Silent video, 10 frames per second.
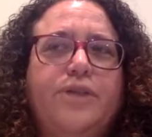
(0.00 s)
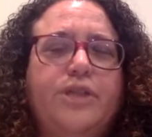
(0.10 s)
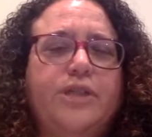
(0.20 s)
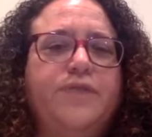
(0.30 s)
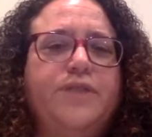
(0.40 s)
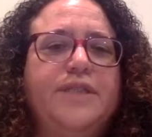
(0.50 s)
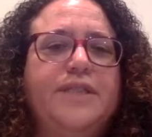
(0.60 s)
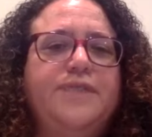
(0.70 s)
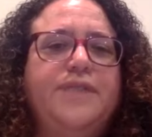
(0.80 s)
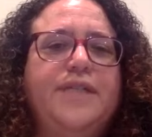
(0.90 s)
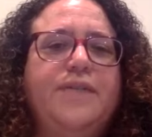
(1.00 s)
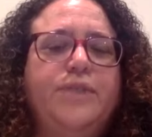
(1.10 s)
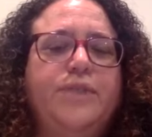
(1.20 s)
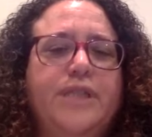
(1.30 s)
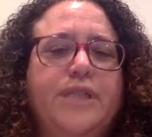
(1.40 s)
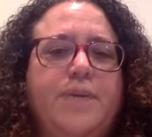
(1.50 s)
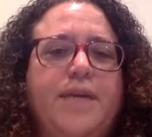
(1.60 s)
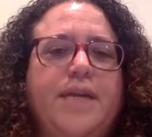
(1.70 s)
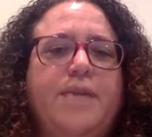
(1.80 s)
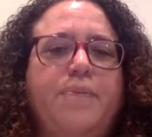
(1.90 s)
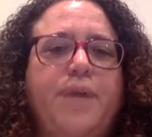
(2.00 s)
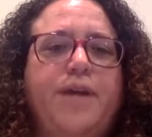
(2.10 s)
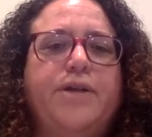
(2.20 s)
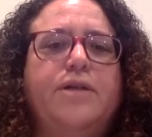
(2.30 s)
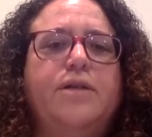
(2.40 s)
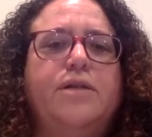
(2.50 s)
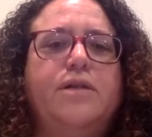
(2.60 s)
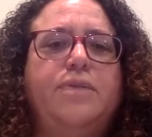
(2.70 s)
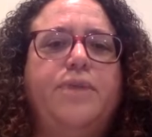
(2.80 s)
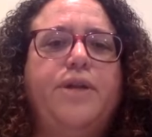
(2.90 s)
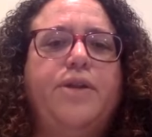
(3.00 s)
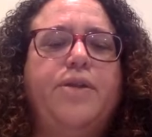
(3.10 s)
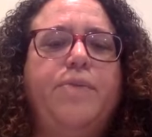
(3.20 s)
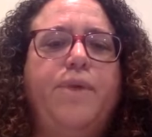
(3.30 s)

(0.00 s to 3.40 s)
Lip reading: start to feel it lifting and it would just keep getting better and better.